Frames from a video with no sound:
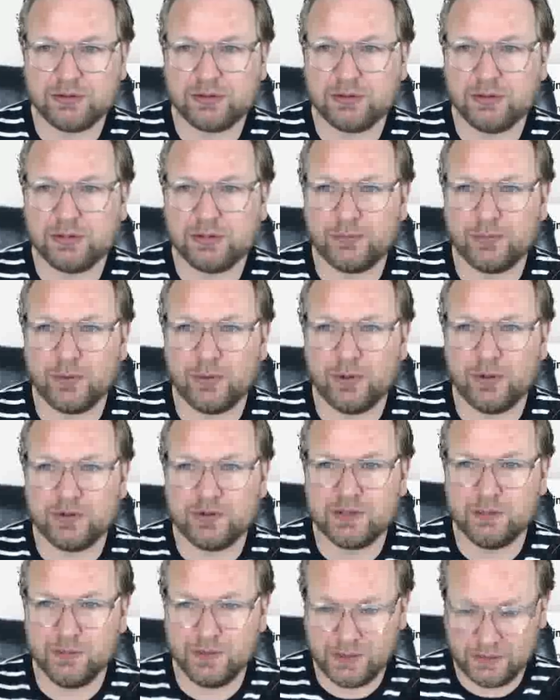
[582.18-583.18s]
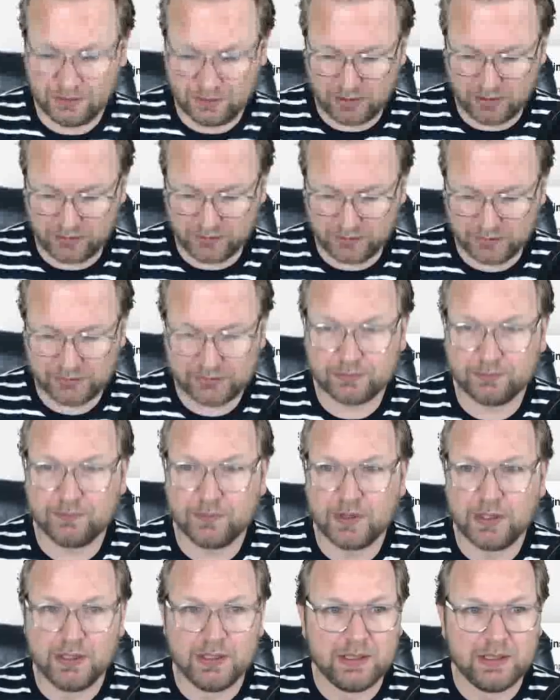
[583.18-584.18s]
search for Timothy Connors.
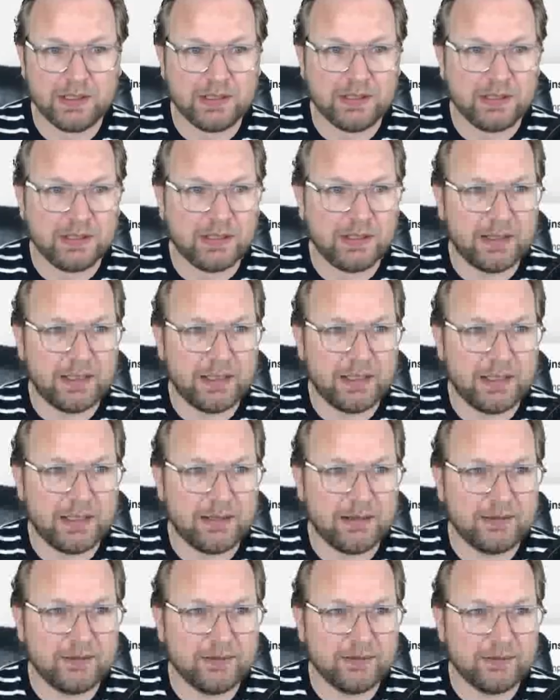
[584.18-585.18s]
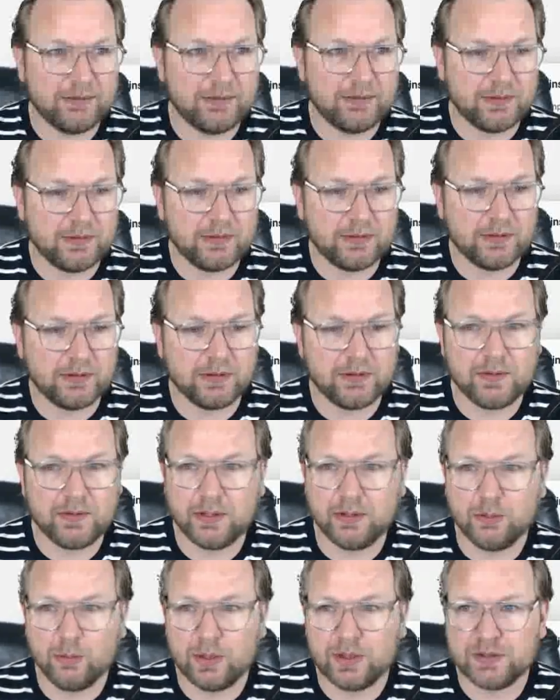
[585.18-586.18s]
And
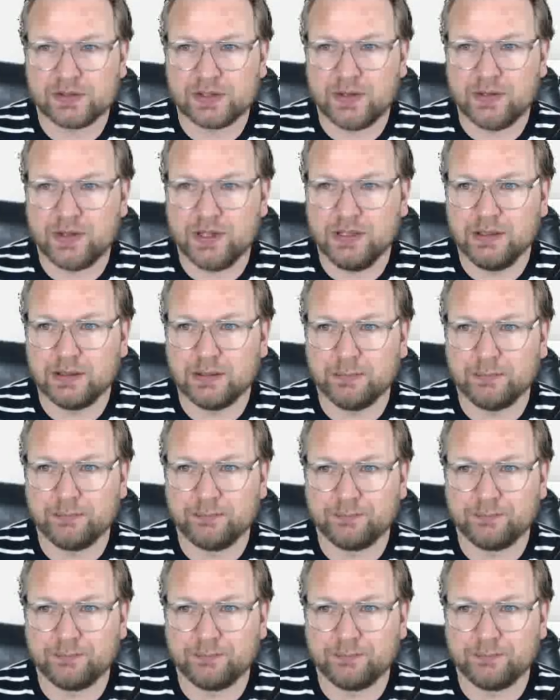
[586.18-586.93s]
there he was, I think.